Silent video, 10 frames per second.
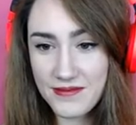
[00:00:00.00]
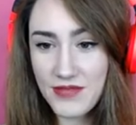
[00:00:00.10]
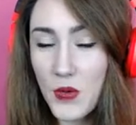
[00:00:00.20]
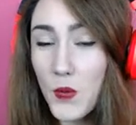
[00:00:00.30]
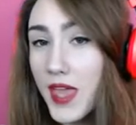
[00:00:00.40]

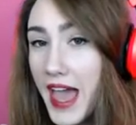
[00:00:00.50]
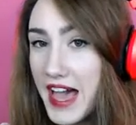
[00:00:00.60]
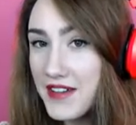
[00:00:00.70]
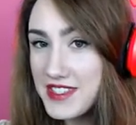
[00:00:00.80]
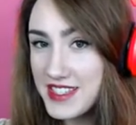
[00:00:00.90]
We
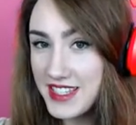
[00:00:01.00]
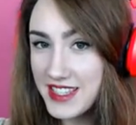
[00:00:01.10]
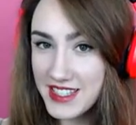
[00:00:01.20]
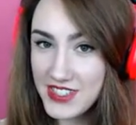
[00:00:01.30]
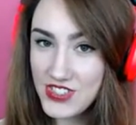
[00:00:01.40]
have seen
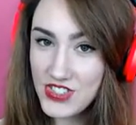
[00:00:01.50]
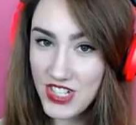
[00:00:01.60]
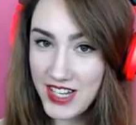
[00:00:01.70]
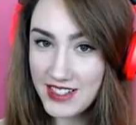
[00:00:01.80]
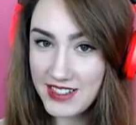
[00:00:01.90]
this
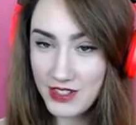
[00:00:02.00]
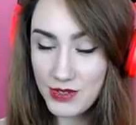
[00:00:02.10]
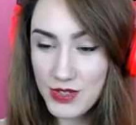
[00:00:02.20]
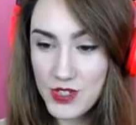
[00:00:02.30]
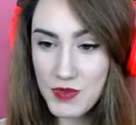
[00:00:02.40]
chat
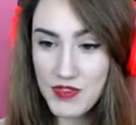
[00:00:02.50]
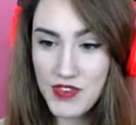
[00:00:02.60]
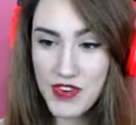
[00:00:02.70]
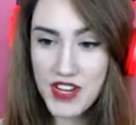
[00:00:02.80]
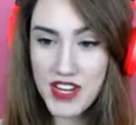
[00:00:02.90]
sequence before.